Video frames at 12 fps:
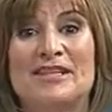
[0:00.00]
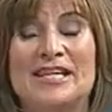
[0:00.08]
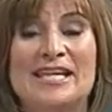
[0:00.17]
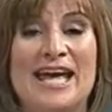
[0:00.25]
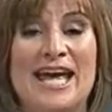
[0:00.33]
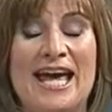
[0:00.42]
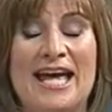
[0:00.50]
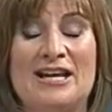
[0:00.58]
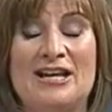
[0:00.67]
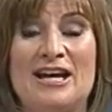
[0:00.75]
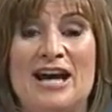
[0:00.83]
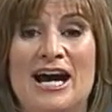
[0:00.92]

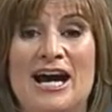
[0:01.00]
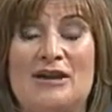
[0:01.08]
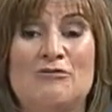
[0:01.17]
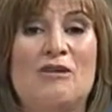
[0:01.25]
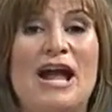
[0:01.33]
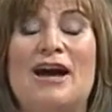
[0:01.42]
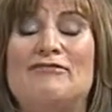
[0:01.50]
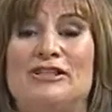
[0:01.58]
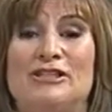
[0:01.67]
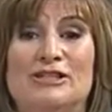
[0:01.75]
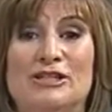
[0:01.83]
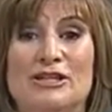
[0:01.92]
can
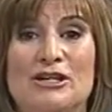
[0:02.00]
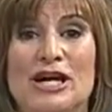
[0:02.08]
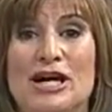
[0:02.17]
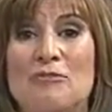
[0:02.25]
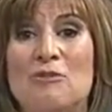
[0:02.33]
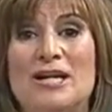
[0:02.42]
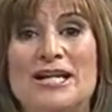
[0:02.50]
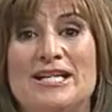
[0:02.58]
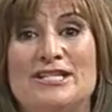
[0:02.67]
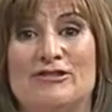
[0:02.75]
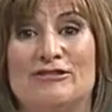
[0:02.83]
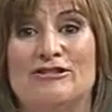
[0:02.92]
unravel what it
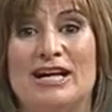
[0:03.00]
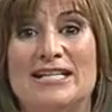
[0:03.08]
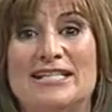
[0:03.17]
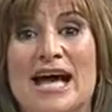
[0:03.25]
is for us.